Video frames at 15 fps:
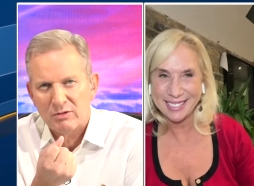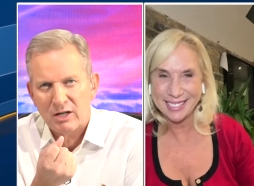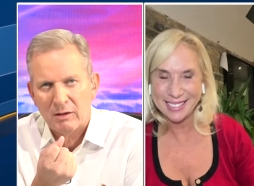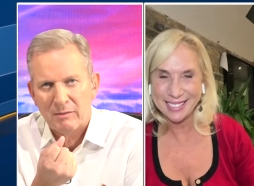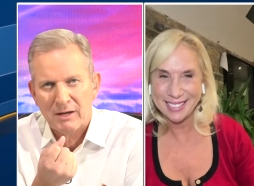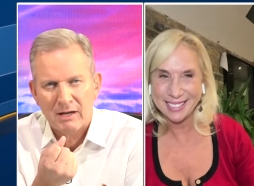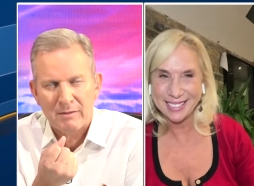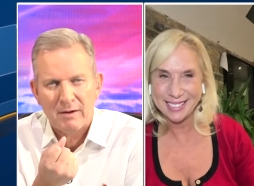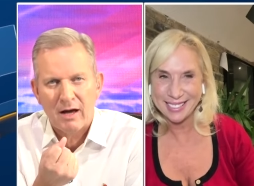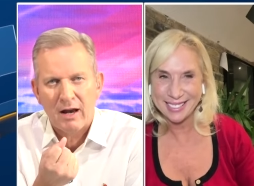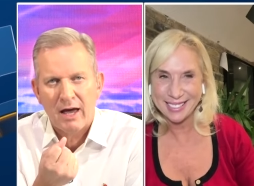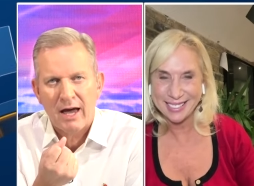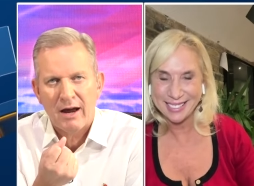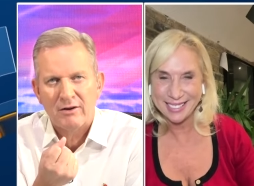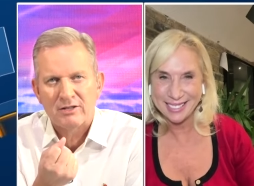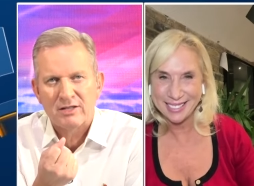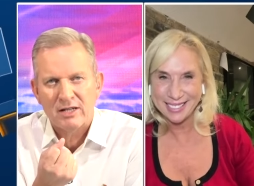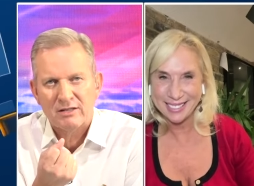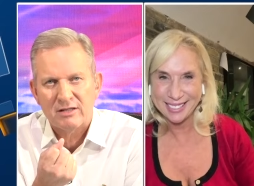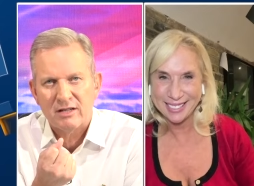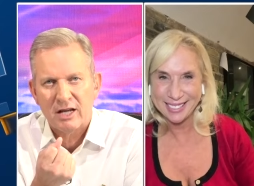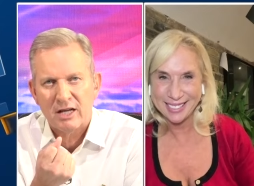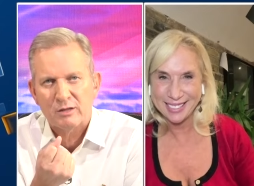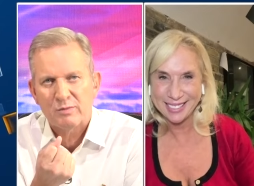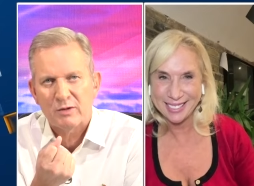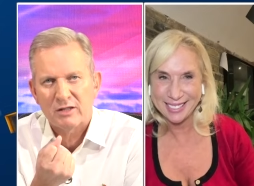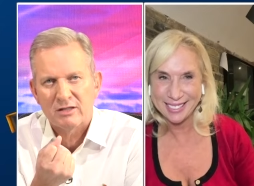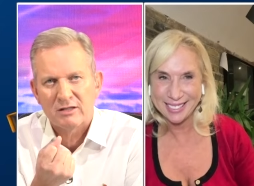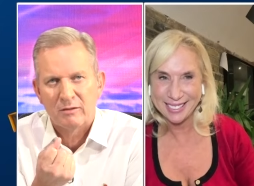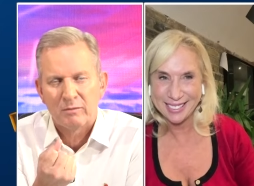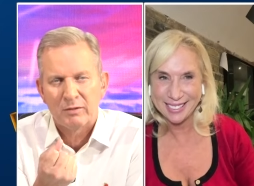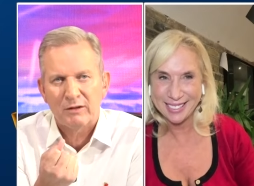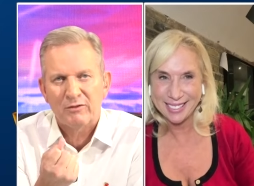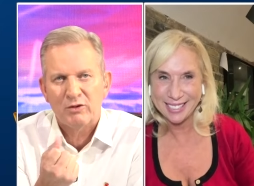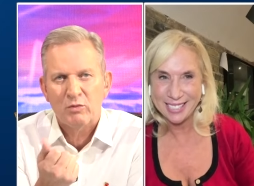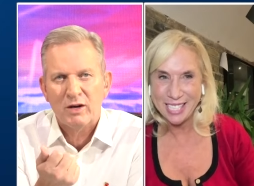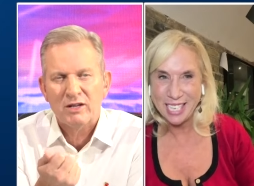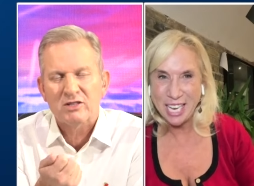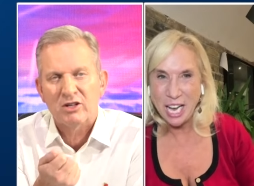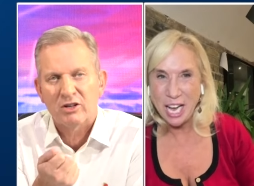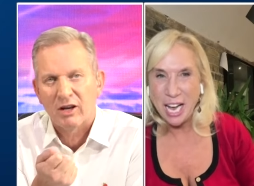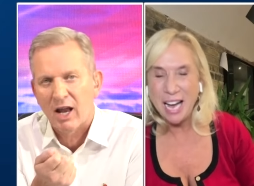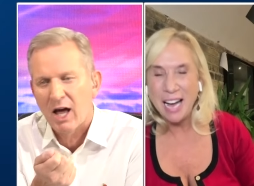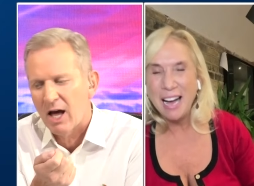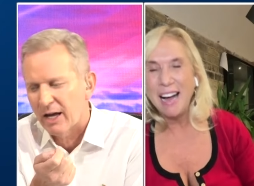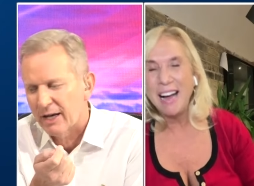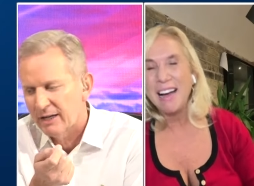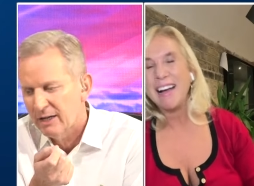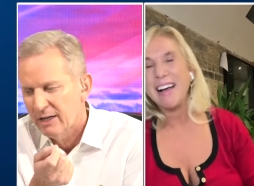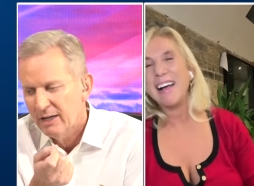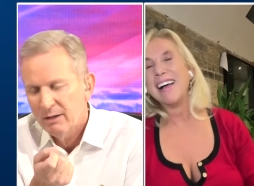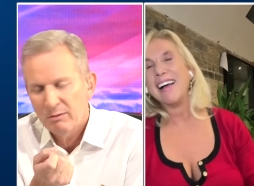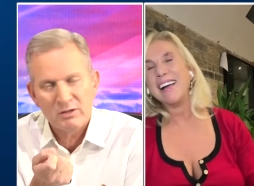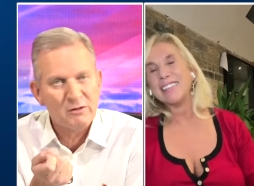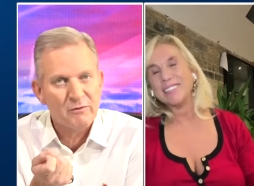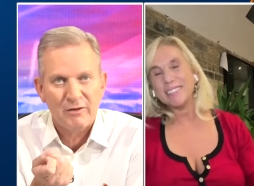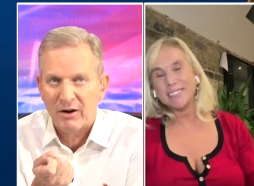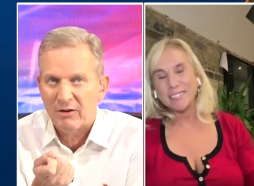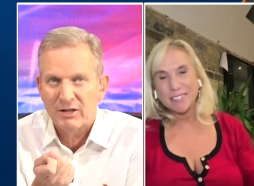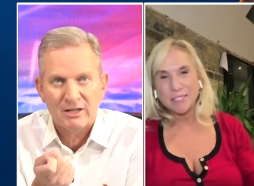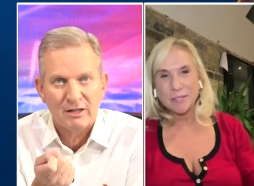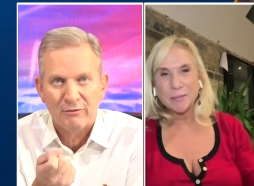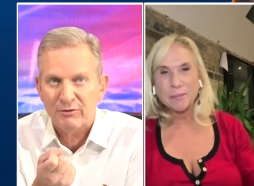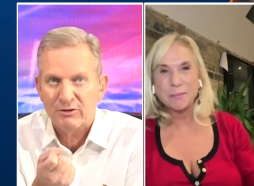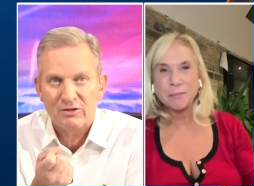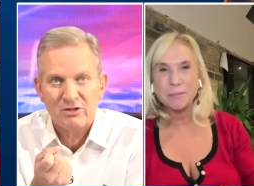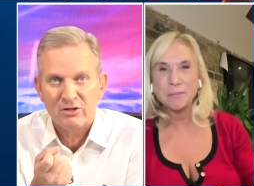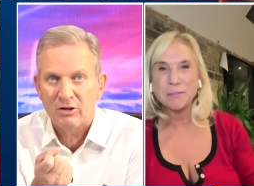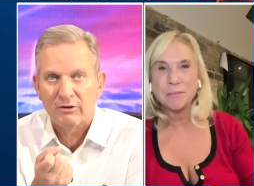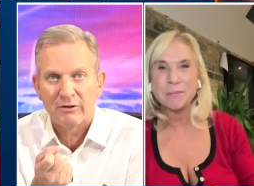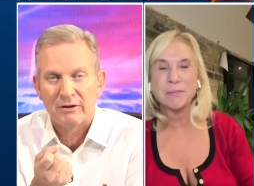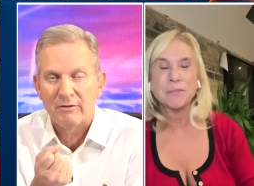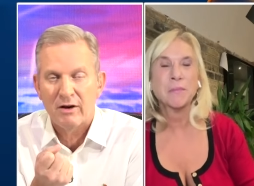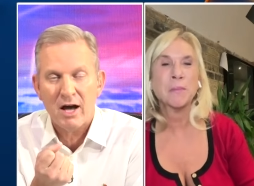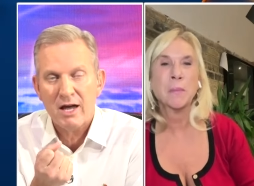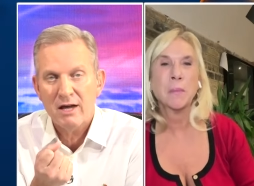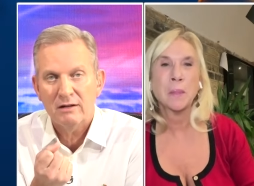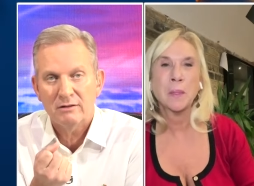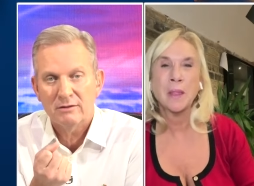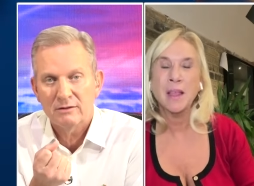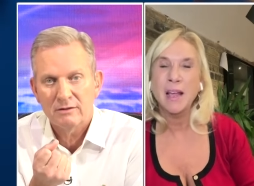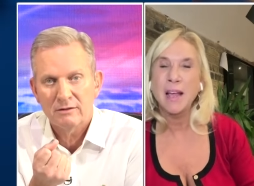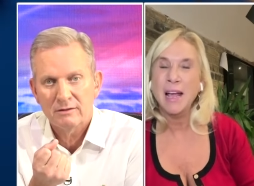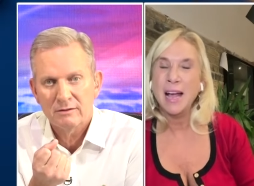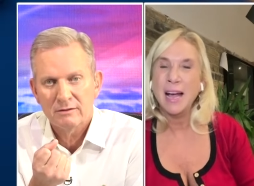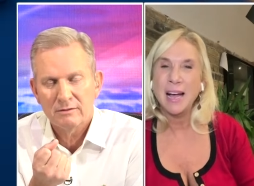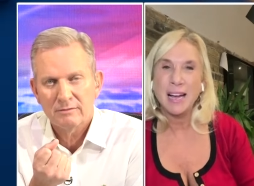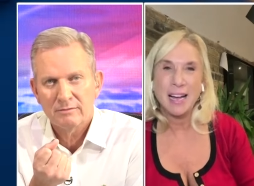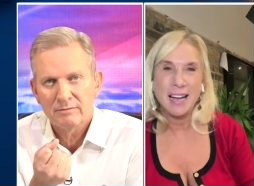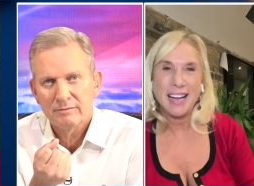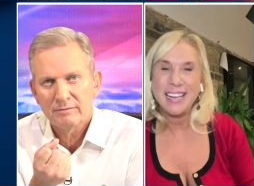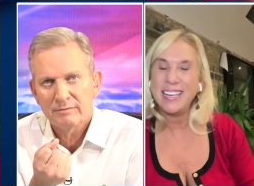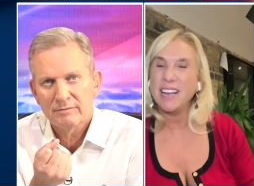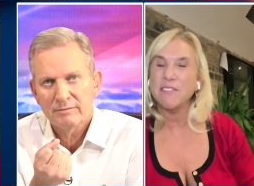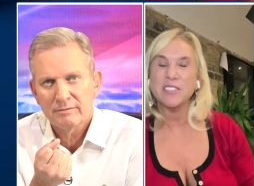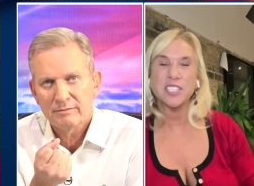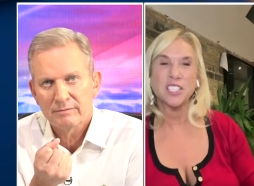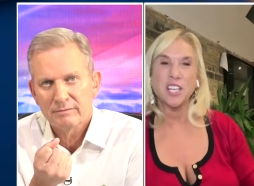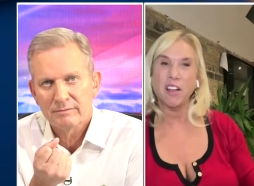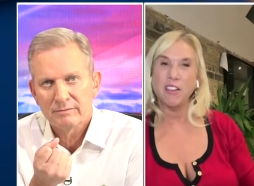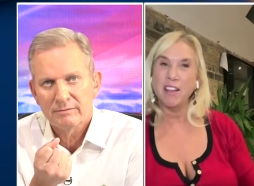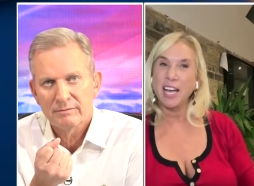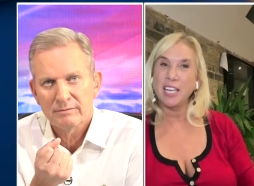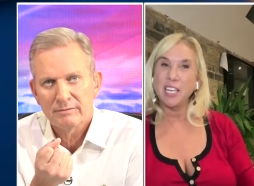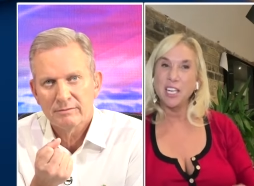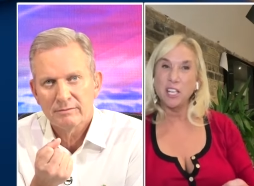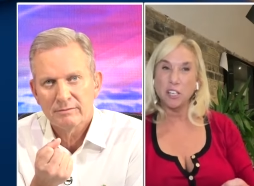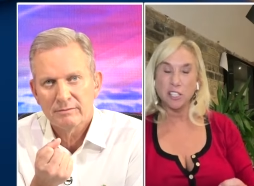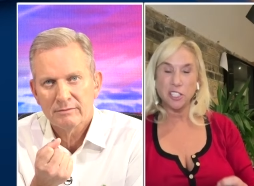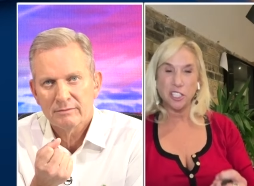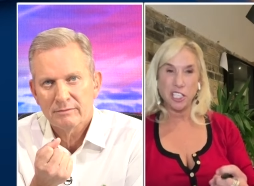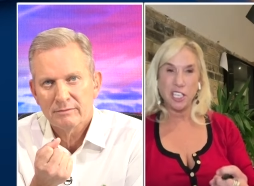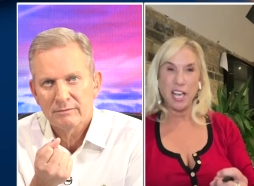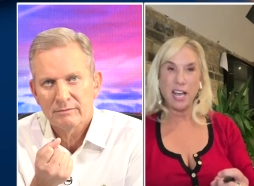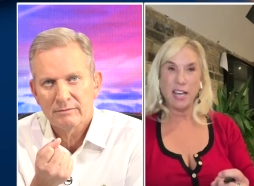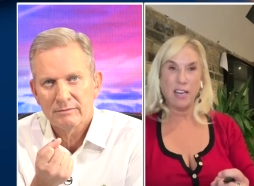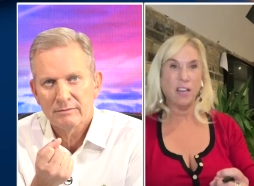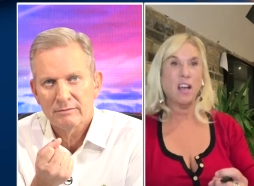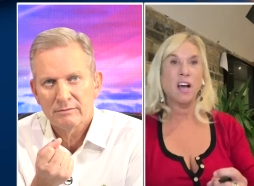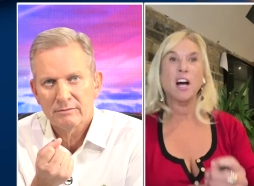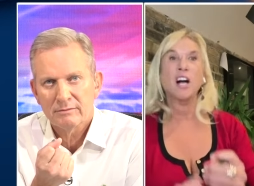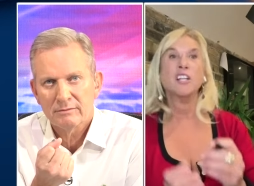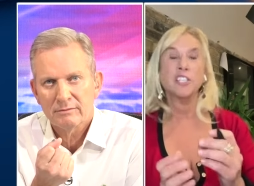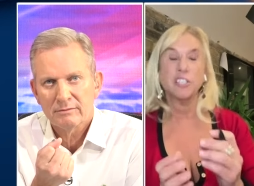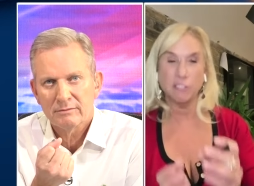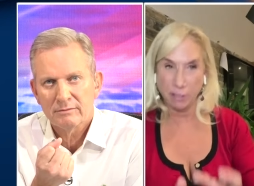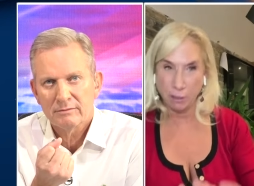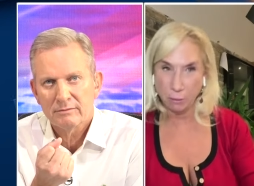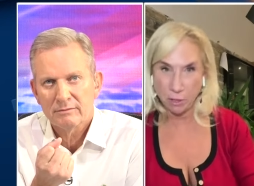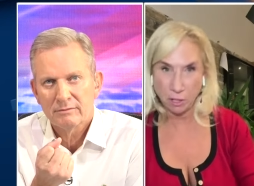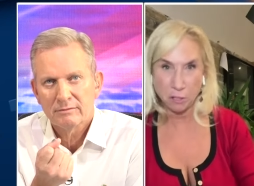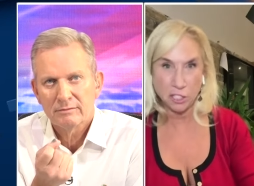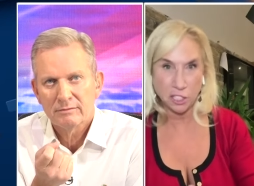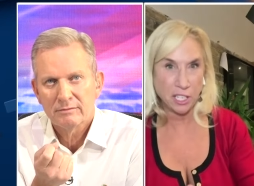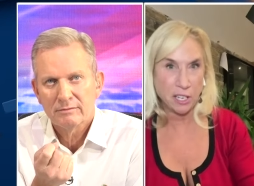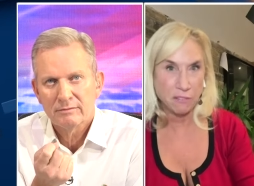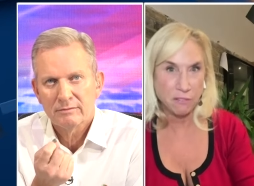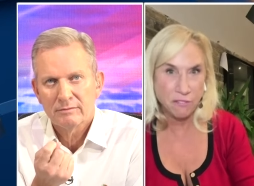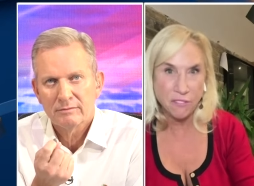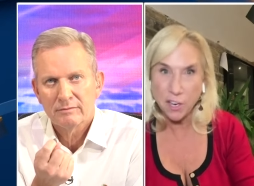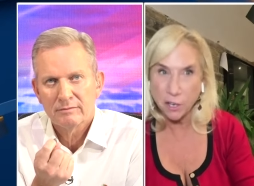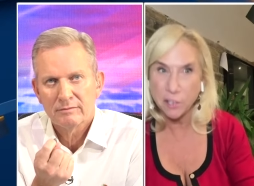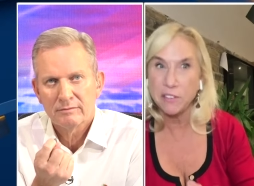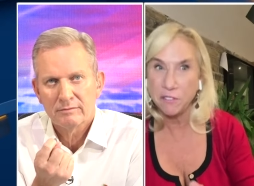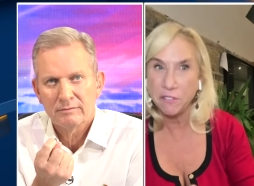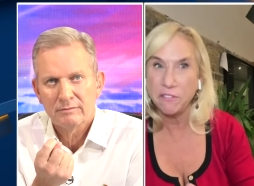Speaker 1: going to be Kamala Harris as the next president. But if you went online, it was a very different story, right?
Speaker 2: I never saw that. Look, she had, I'll agree with you, she had very